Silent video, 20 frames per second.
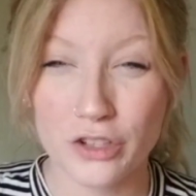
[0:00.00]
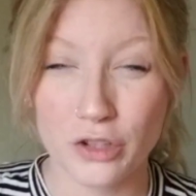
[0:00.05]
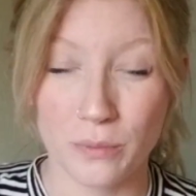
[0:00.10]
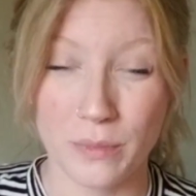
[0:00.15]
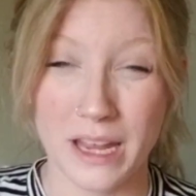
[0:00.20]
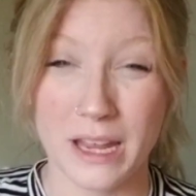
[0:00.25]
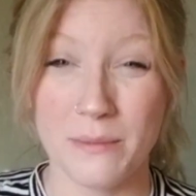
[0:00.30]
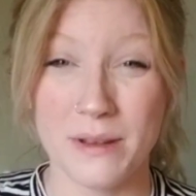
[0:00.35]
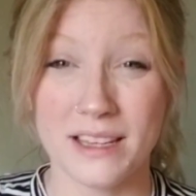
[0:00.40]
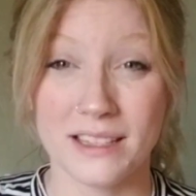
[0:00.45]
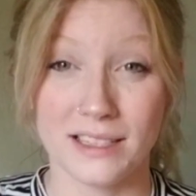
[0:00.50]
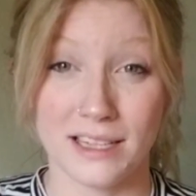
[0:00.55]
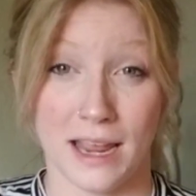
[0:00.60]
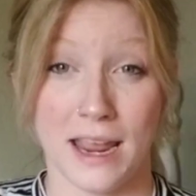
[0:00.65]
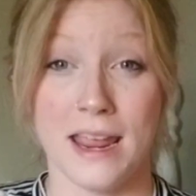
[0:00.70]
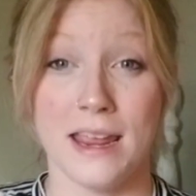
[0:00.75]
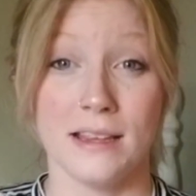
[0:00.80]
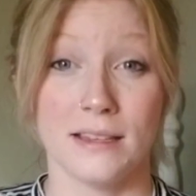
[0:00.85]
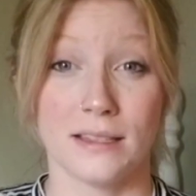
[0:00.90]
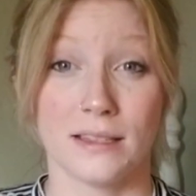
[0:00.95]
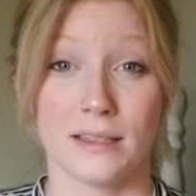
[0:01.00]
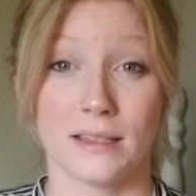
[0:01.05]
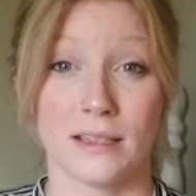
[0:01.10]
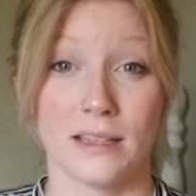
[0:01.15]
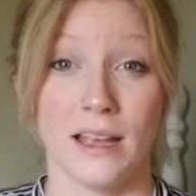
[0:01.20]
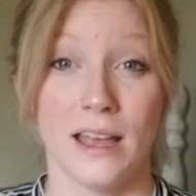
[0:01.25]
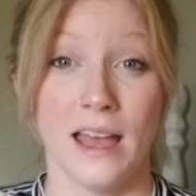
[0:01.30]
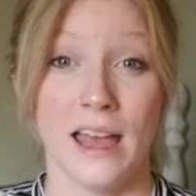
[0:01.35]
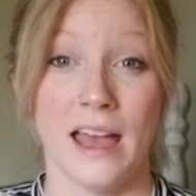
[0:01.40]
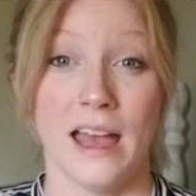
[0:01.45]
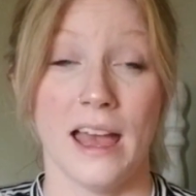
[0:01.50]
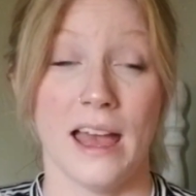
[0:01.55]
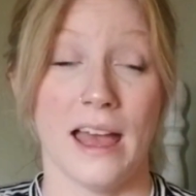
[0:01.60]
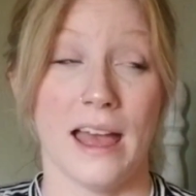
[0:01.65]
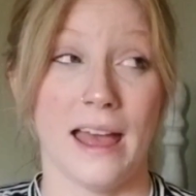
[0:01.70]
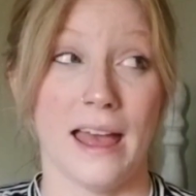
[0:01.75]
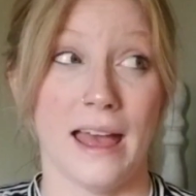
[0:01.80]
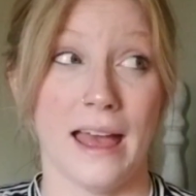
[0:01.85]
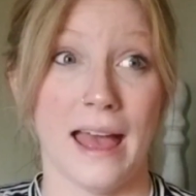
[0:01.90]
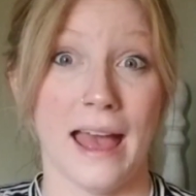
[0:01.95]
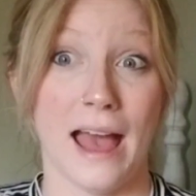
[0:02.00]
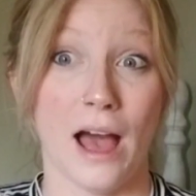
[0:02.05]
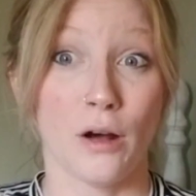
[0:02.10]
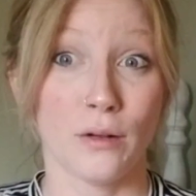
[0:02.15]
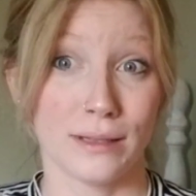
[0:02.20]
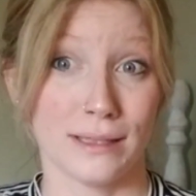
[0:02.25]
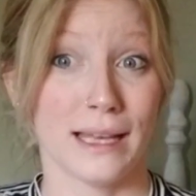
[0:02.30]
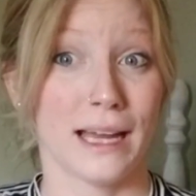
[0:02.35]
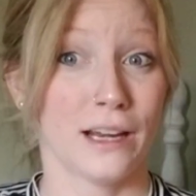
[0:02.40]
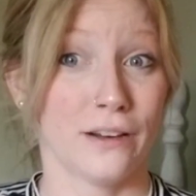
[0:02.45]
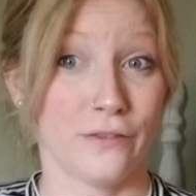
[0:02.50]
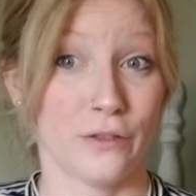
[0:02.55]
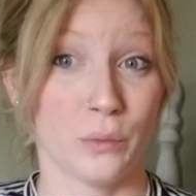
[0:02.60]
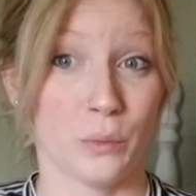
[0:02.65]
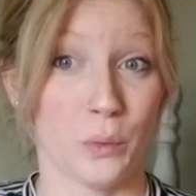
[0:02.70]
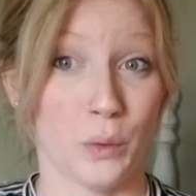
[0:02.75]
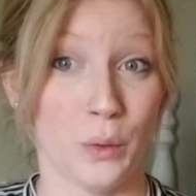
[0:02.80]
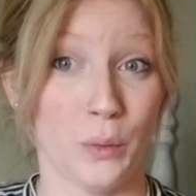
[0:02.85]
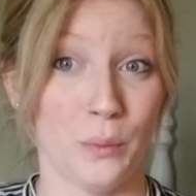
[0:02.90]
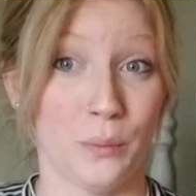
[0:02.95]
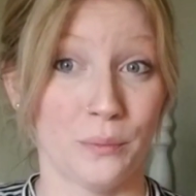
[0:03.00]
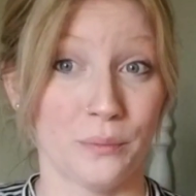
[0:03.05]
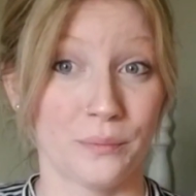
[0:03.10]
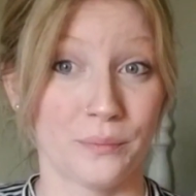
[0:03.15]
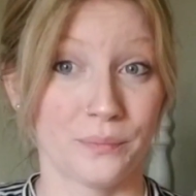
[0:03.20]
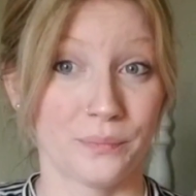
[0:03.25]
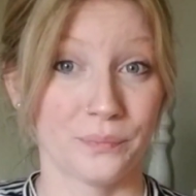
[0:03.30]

your baby's tastes outside of the womb.